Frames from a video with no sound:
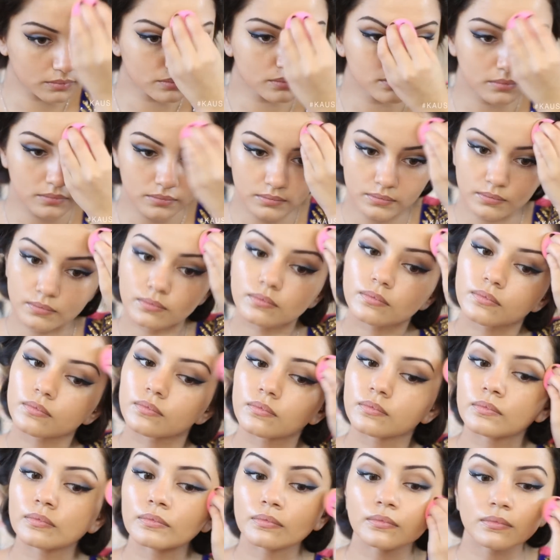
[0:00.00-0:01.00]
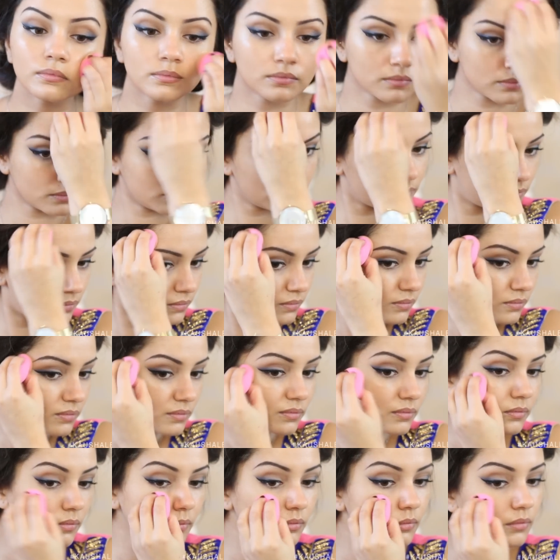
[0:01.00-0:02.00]

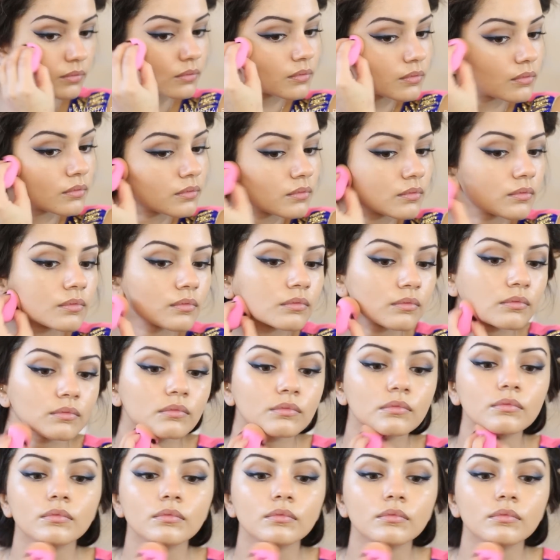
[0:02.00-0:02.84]
No one is speaking in this clip.